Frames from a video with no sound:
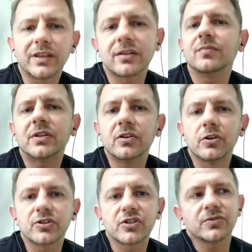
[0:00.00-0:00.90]
with
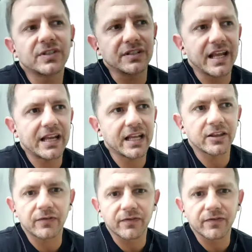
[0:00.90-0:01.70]
computers to today to get the